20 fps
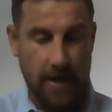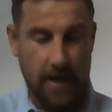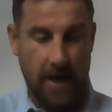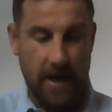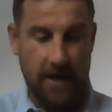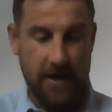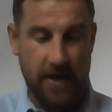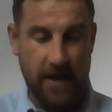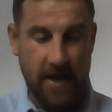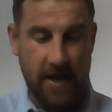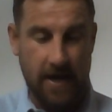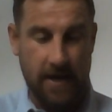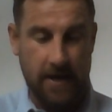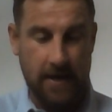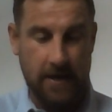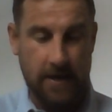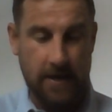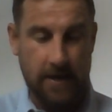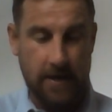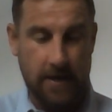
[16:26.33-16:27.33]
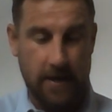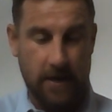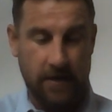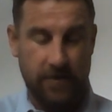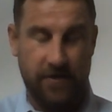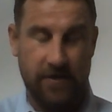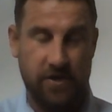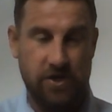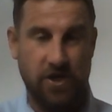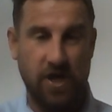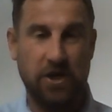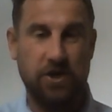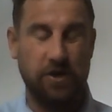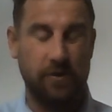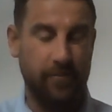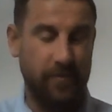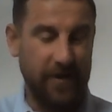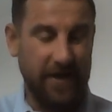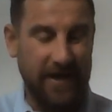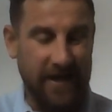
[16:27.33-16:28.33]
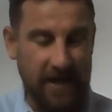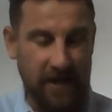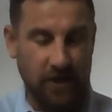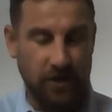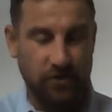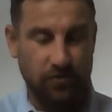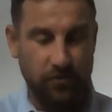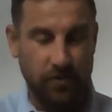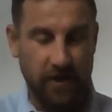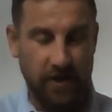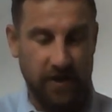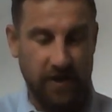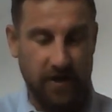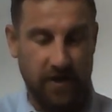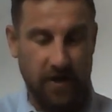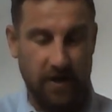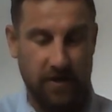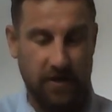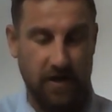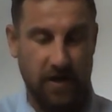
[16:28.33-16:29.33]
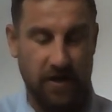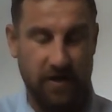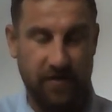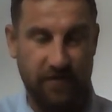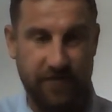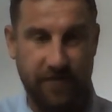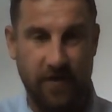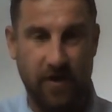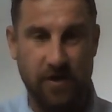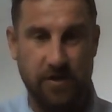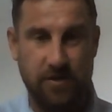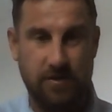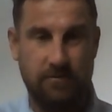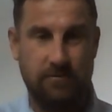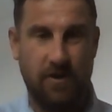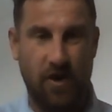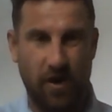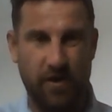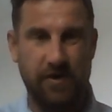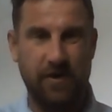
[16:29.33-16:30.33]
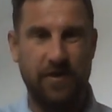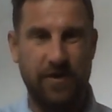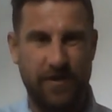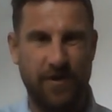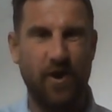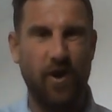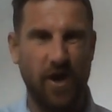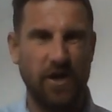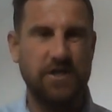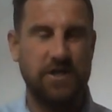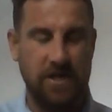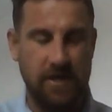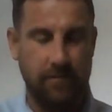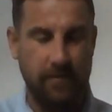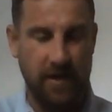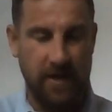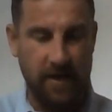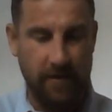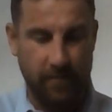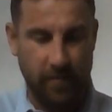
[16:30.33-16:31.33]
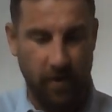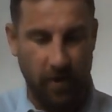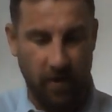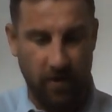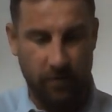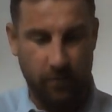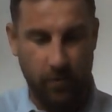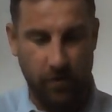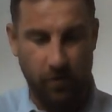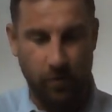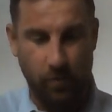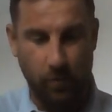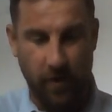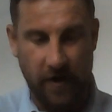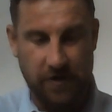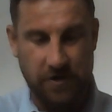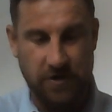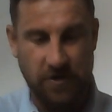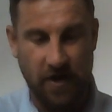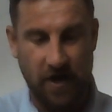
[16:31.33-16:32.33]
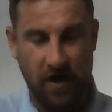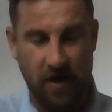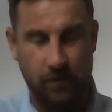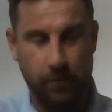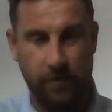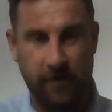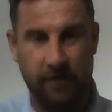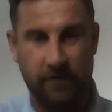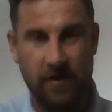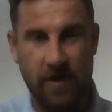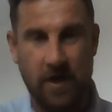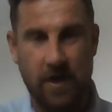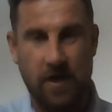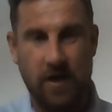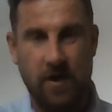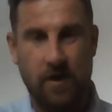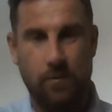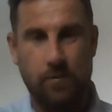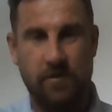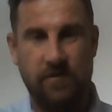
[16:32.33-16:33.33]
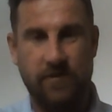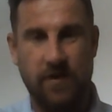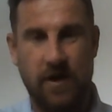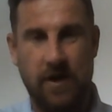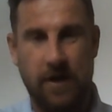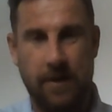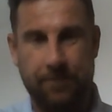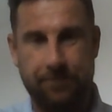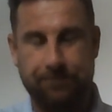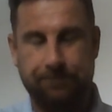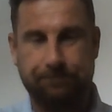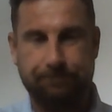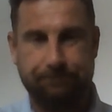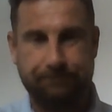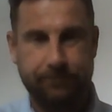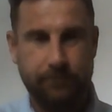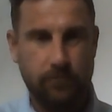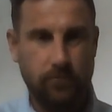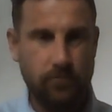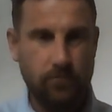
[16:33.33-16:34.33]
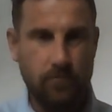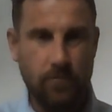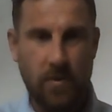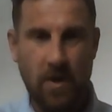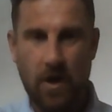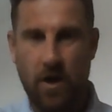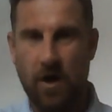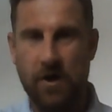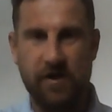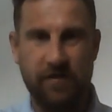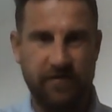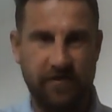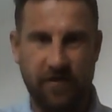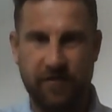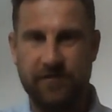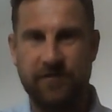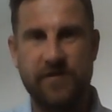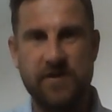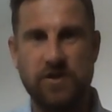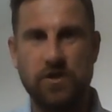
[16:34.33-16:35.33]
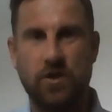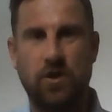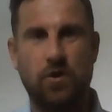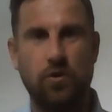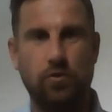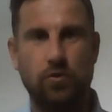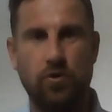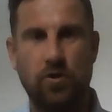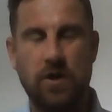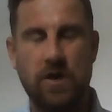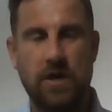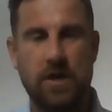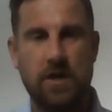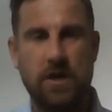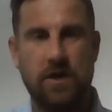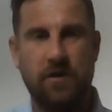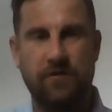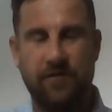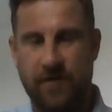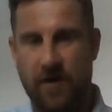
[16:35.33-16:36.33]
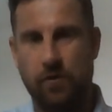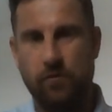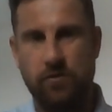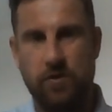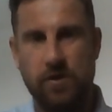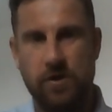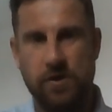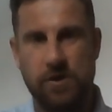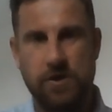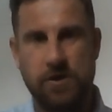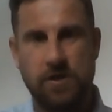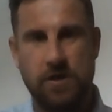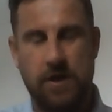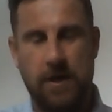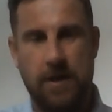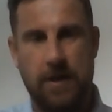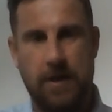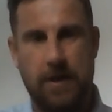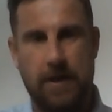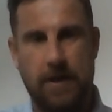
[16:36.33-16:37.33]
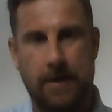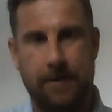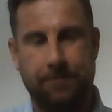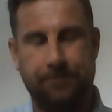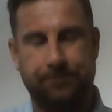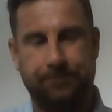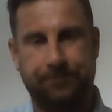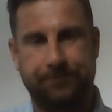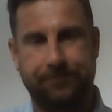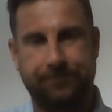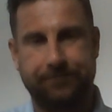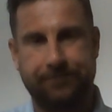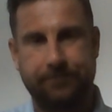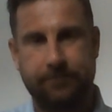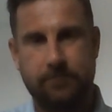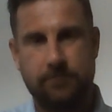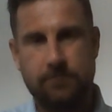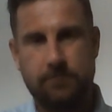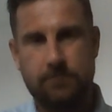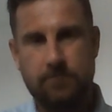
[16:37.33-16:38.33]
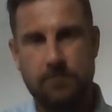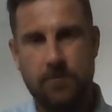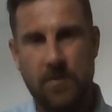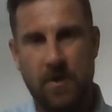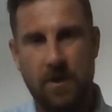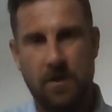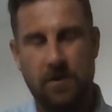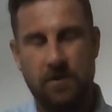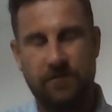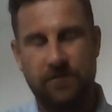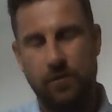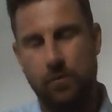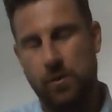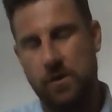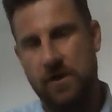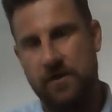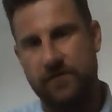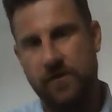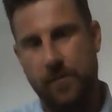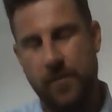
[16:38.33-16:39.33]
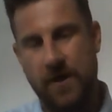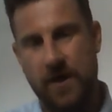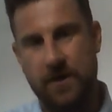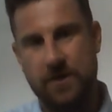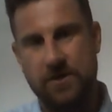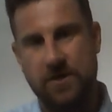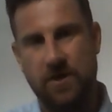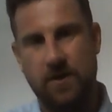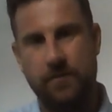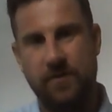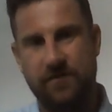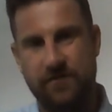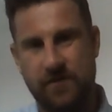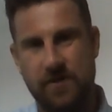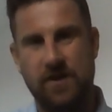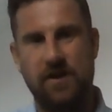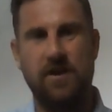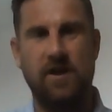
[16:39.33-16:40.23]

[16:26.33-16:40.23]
And then the session begins, really, and the first kind of 30-minute block will always start with a kind of a physical focus, for want of a better term, if